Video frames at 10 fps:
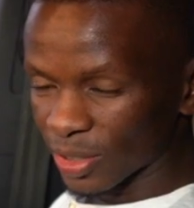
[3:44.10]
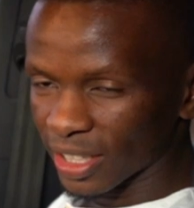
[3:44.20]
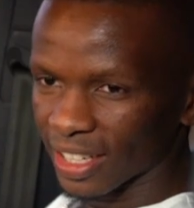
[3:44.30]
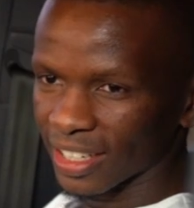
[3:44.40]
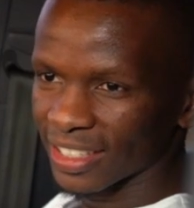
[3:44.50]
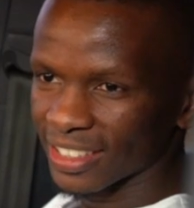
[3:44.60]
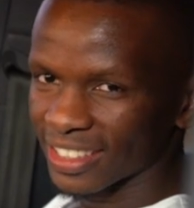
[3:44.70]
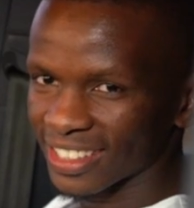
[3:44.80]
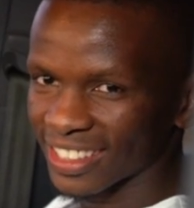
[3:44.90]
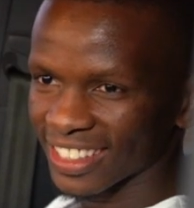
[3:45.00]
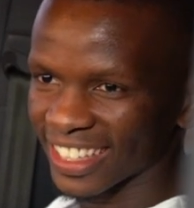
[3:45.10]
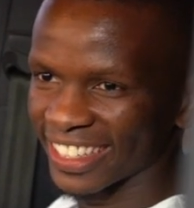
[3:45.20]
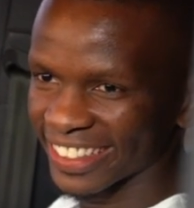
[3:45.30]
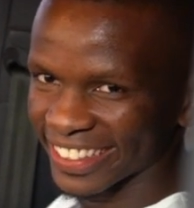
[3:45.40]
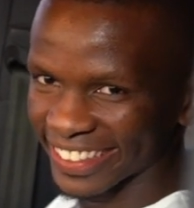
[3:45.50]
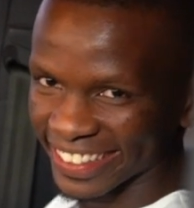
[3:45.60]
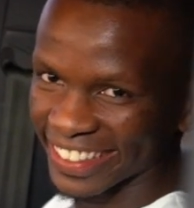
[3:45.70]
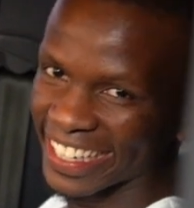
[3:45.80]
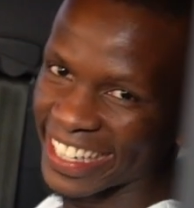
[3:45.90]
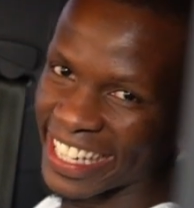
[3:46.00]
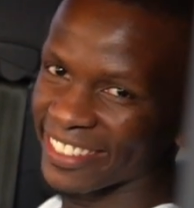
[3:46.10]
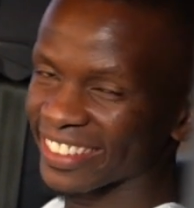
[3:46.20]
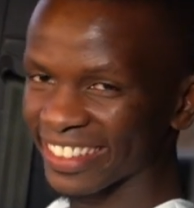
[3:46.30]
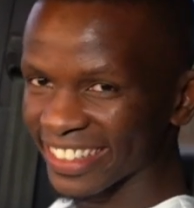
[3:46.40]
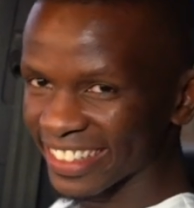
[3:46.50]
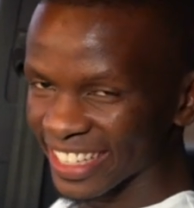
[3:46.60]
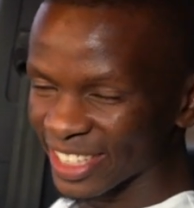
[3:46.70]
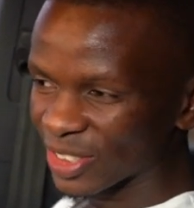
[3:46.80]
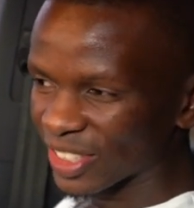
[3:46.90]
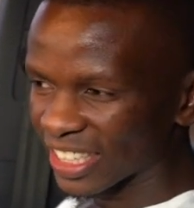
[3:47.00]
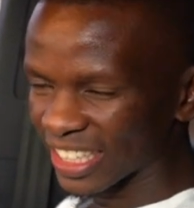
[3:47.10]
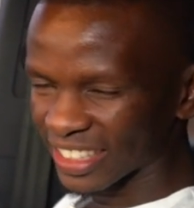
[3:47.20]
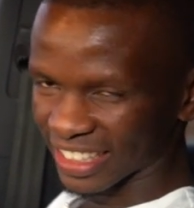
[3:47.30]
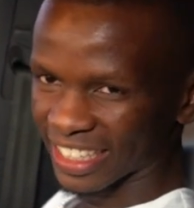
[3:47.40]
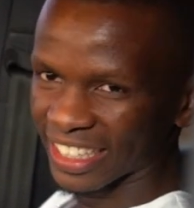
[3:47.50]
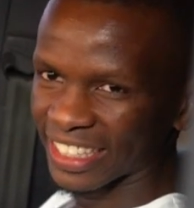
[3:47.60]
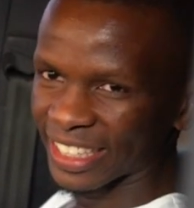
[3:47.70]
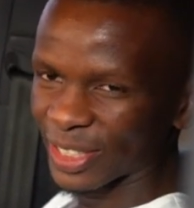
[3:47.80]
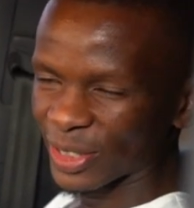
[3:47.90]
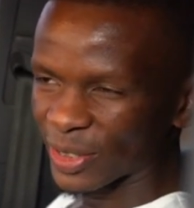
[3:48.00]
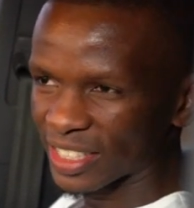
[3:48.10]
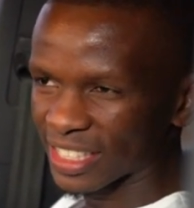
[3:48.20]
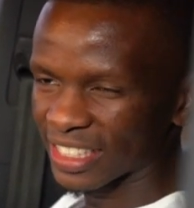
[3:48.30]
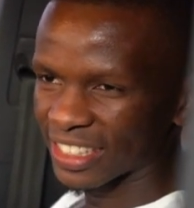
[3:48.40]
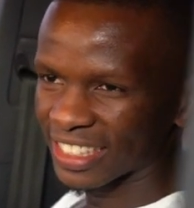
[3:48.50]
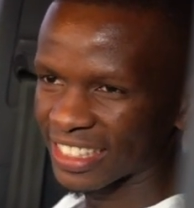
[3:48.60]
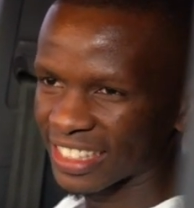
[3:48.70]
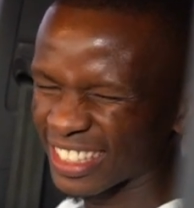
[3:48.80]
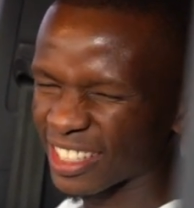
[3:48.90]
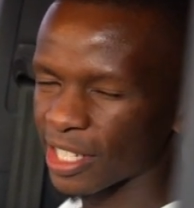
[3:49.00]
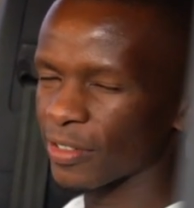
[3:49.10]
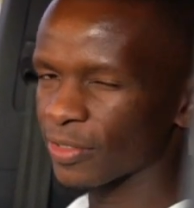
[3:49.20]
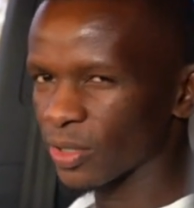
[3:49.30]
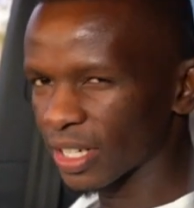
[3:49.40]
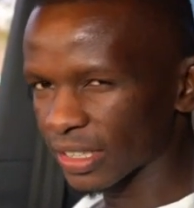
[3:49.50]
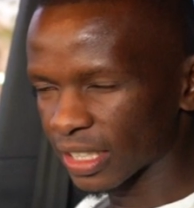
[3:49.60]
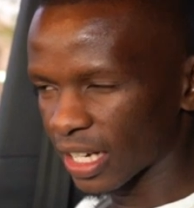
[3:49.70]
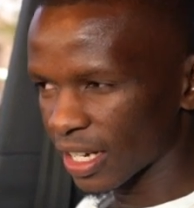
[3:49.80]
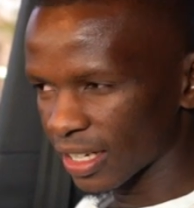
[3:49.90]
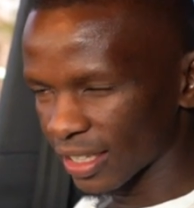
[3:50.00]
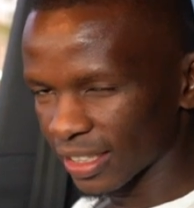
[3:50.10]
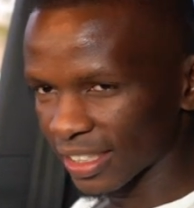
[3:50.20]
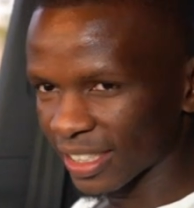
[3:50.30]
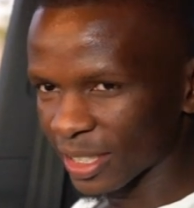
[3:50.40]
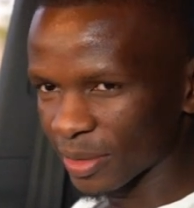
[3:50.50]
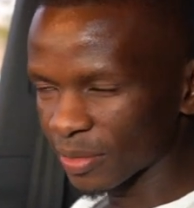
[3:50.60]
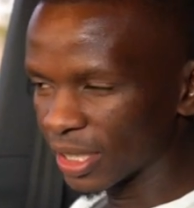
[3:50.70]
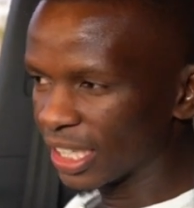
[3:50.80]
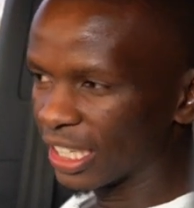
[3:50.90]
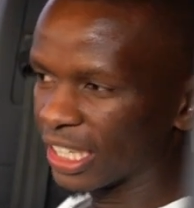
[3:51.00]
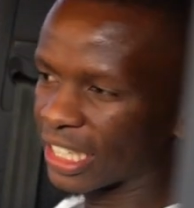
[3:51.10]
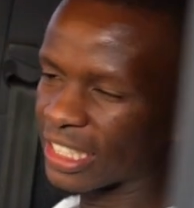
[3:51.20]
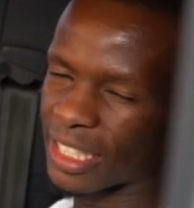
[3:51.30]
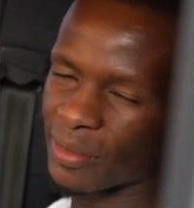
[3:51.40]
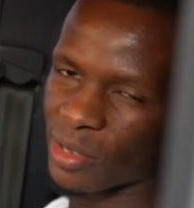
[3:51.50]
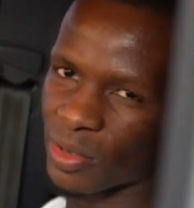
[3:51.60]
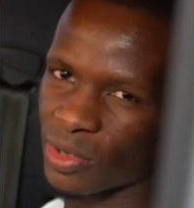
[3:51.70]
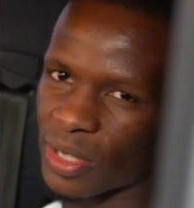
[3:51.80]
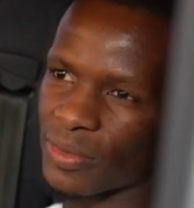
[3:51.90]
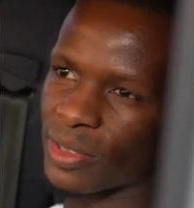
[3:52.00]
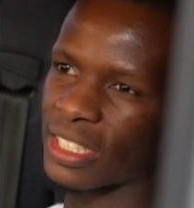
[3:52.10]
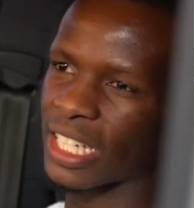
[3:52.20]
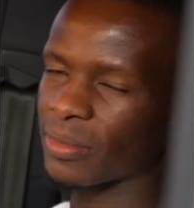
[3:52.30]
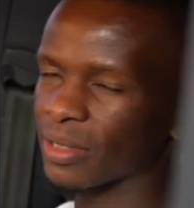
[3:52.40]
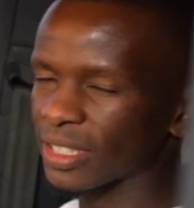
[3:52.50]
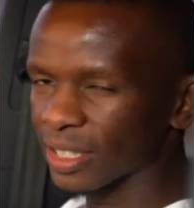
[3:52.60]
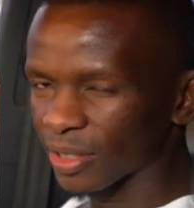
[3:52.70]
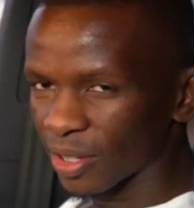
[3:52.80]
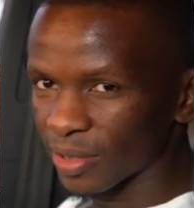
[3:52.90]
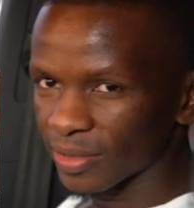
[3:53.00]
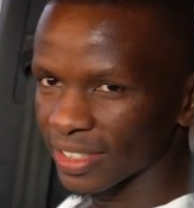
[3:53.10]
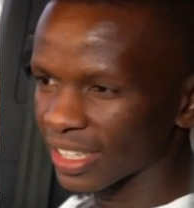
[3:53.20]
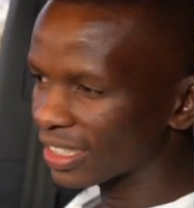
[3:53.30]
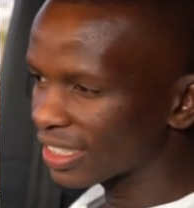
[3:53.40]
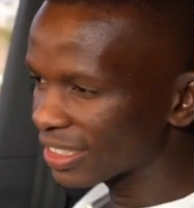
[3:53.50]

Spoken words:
yeah, it's everything that you need is here. It's a driver-focused car. In terms of your infotainment and all of that,